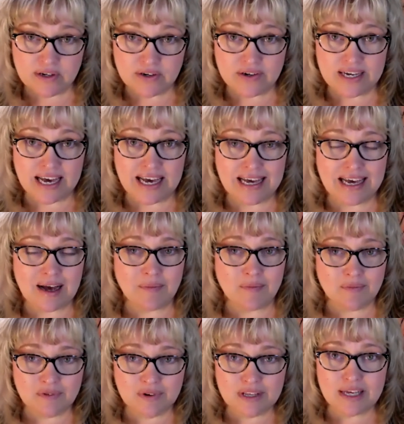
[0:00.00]
Okay.
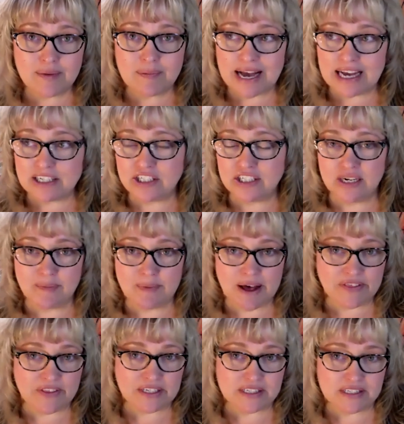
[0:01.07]
I'm really passionate
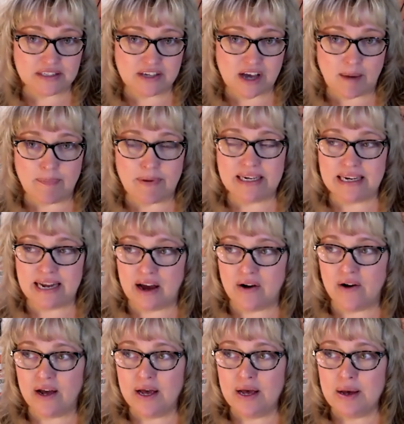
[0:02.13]
about this topic now